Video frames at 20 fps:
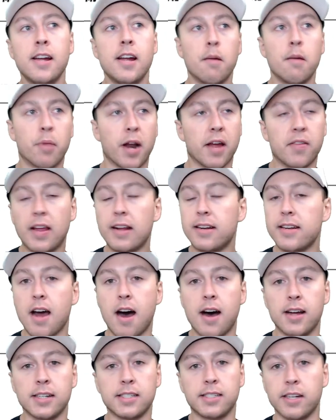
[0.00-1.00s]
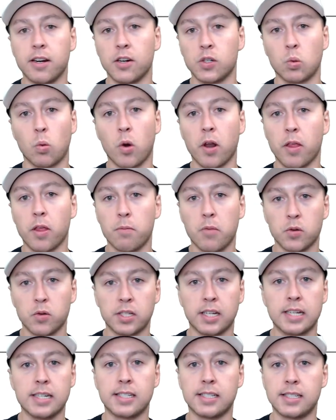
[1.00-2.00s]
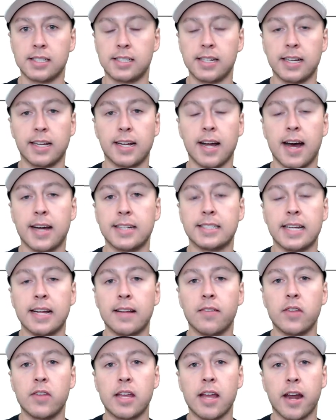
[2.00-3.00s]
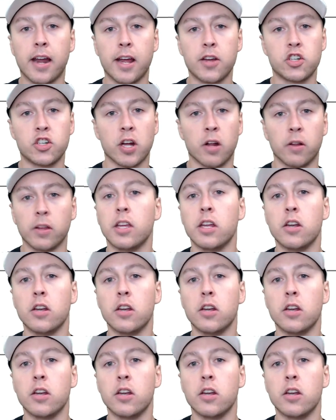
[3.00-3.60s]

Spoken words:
But I think Naz here is one of the most consistent guys in the NHL.